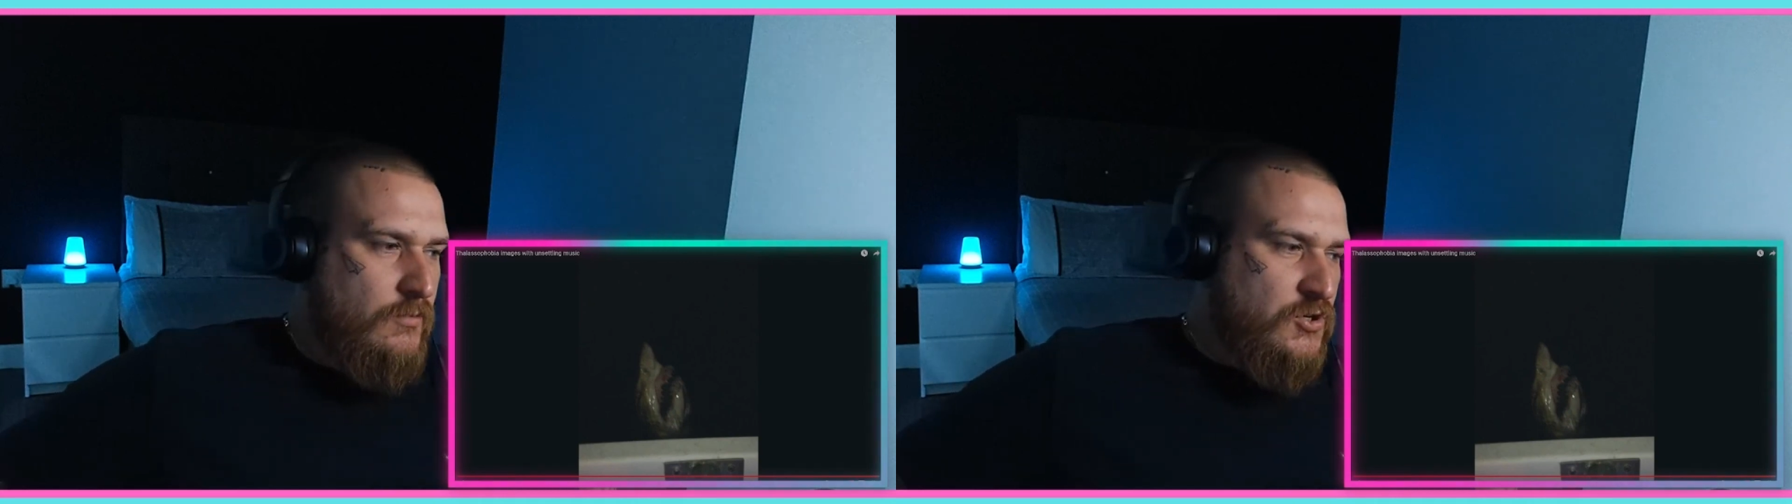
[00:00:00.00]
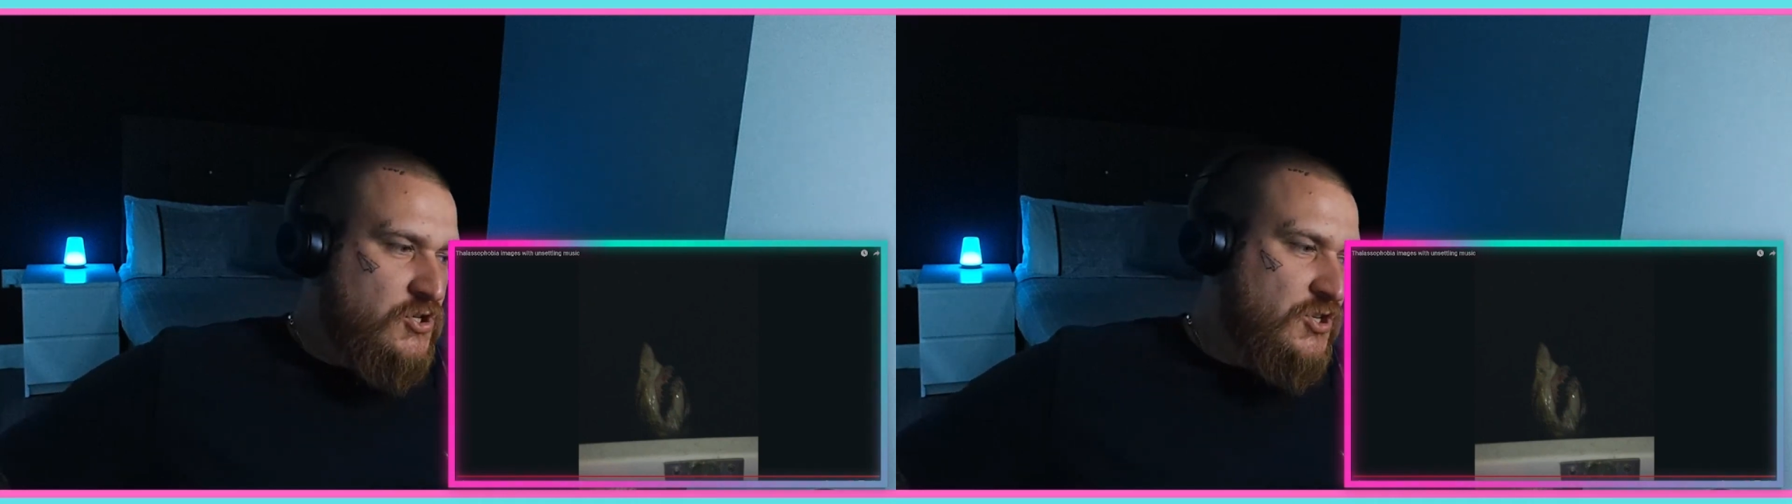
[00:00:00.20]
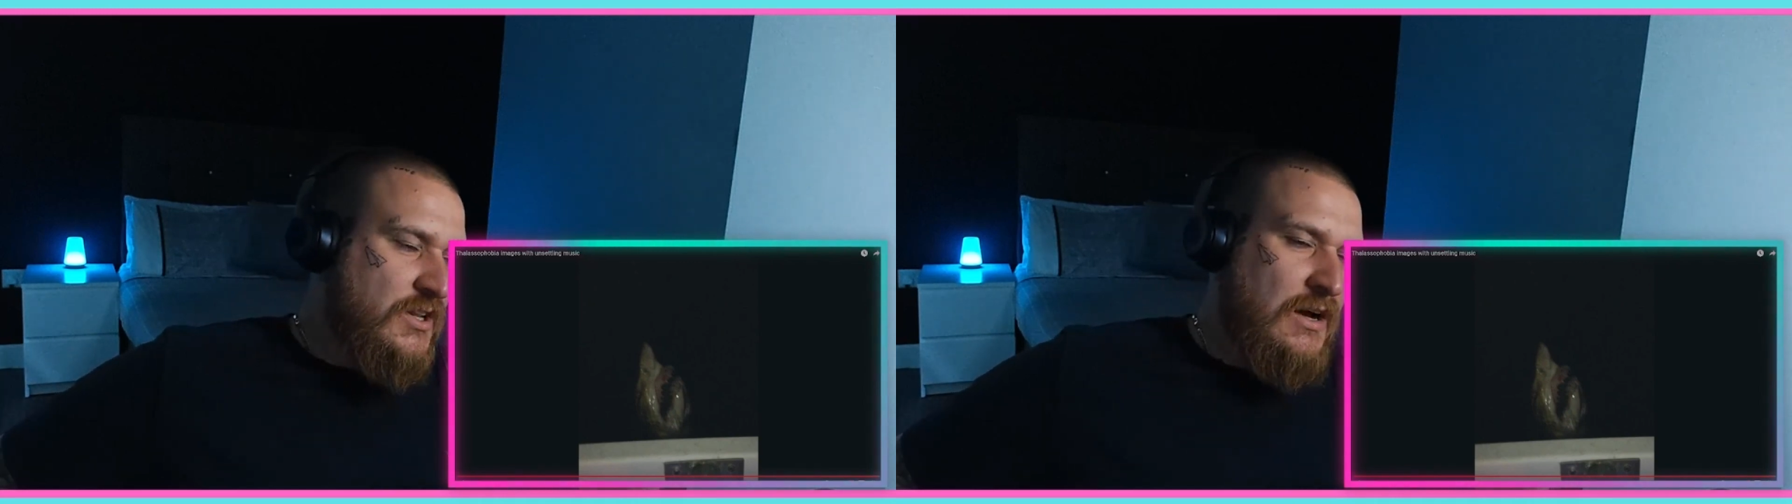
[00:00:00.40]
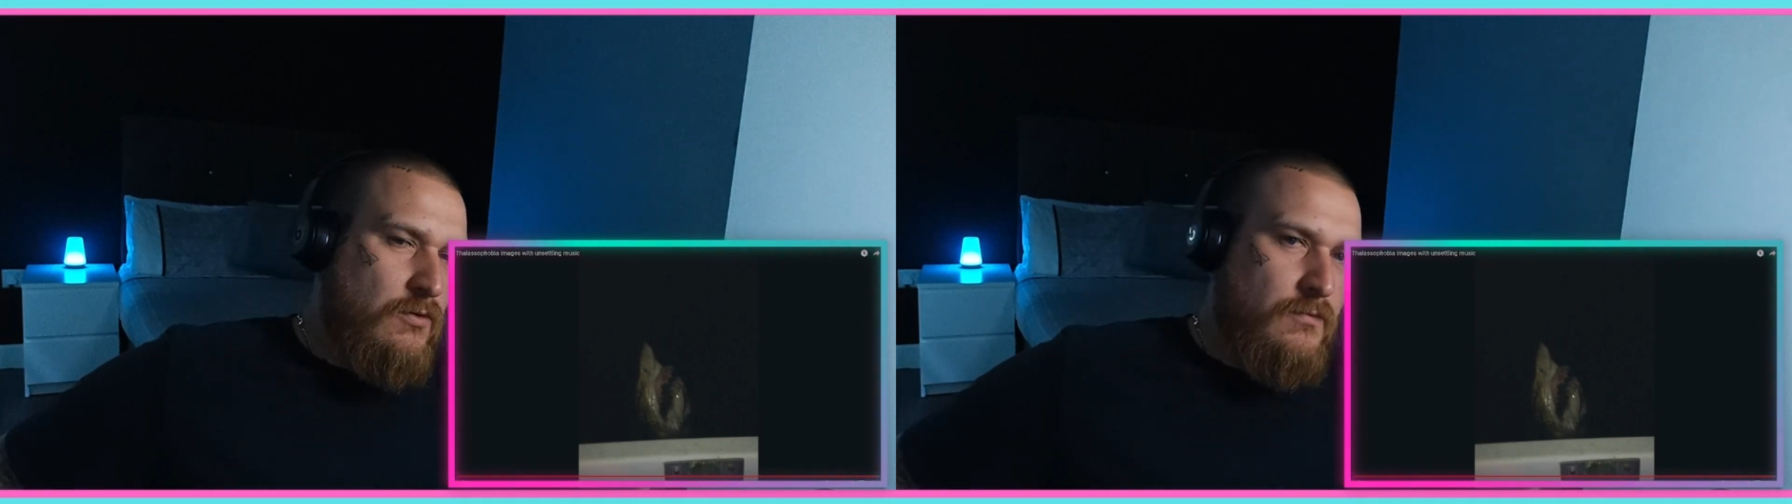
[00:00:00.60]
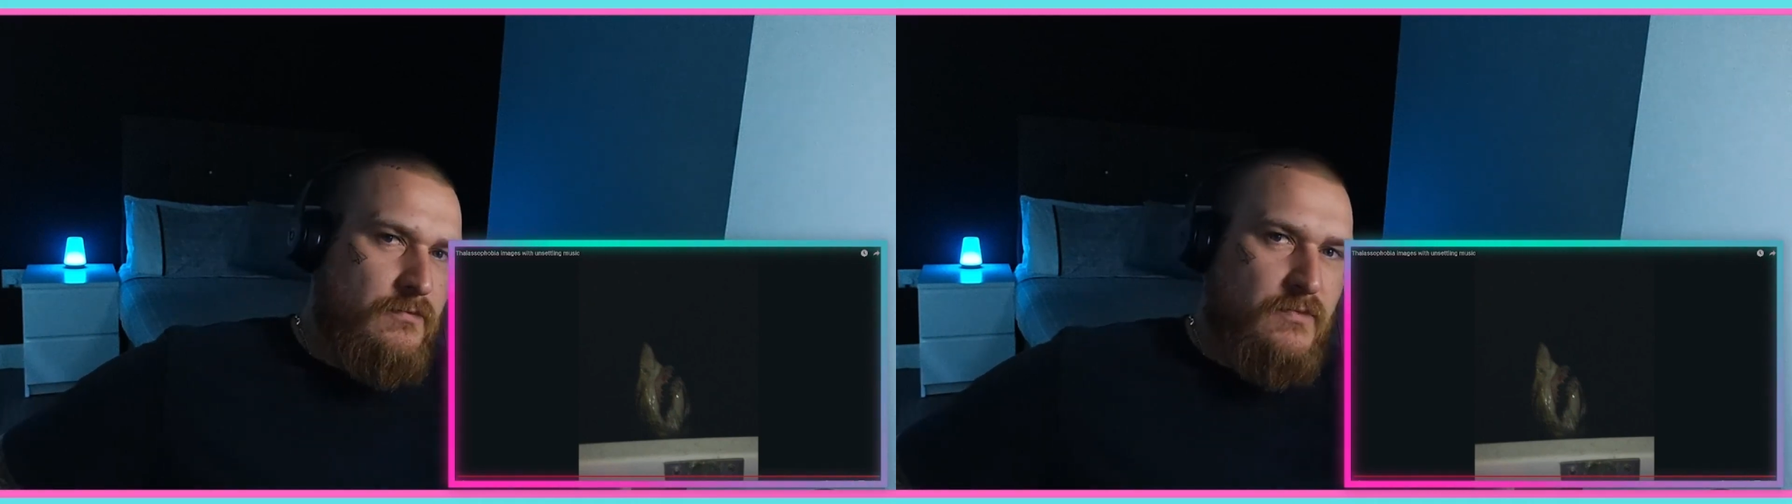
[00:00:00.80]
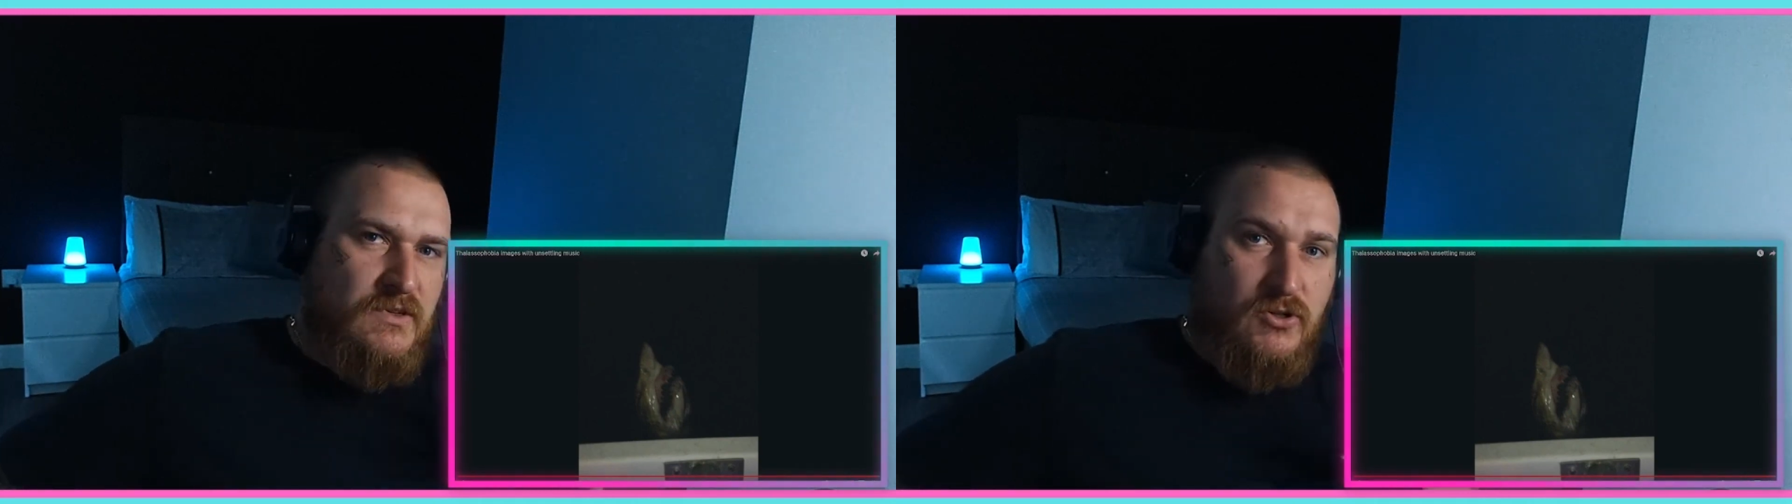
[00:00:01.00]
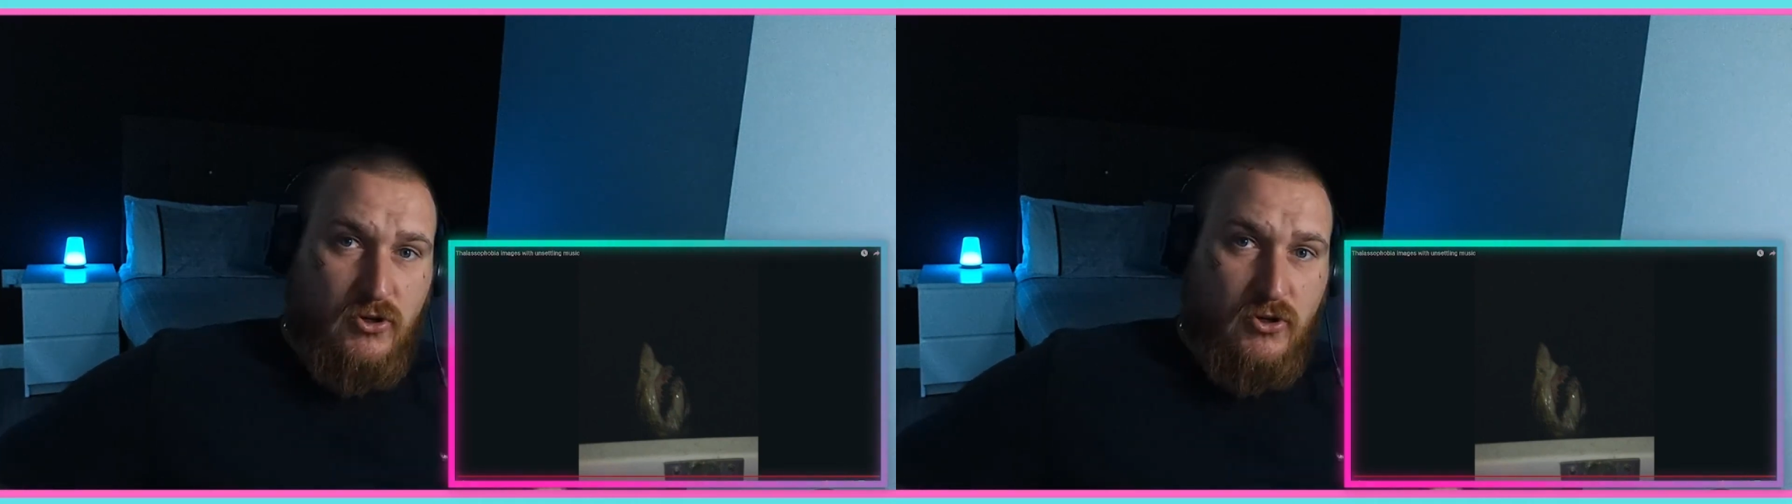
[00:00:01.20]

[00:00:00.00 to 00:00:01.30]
just chill out. It's